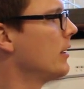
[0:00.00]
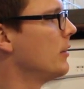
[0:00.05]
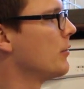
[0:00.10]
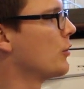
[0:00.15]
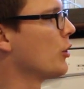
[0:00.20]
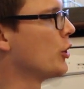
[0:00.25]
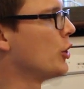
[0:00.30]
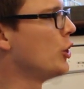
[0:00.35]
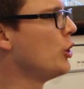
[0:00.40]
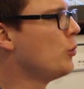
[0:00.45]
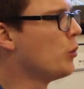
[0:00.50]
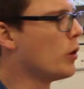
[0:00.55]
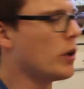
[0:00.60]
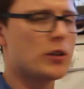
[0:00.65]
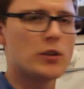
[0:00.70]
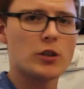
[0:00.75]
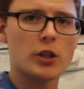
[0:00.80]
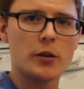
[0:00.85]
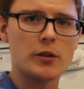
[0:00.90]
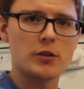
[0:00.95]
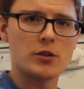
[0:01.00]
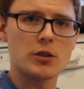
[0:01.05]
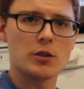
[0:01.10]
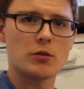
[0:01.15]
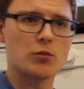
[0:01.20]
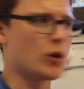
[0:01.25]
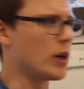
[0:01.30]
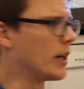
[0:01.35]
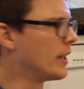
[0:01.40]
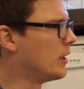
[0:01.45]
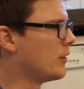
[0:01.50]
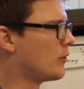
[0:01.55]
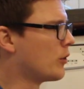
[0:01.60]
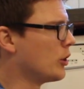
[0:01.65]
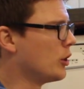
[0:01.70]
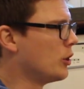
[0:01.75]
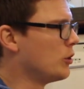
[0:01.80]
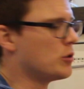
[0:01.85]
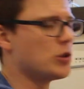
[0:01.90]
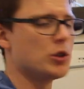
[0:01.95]
you've got u1 going to the right and you've got
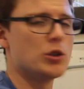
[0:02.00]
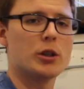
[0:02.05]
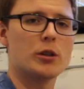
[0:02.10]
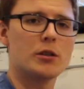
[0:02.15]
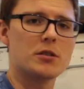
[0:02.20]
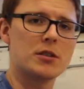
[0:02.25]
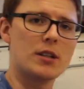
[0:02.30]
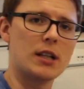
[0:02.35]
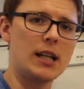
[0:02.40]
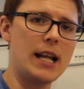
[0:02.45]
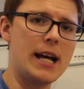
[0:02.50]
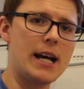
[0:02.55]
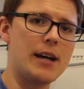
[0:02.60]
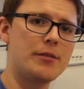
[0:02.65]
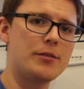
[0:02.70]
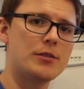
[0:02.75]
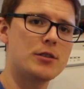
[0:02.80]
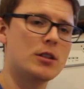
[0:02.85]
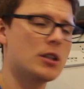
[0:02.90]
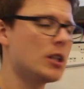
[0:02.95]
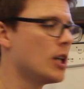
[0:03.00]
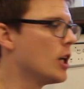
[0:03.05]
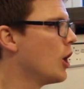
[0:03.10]
u2 going to the left.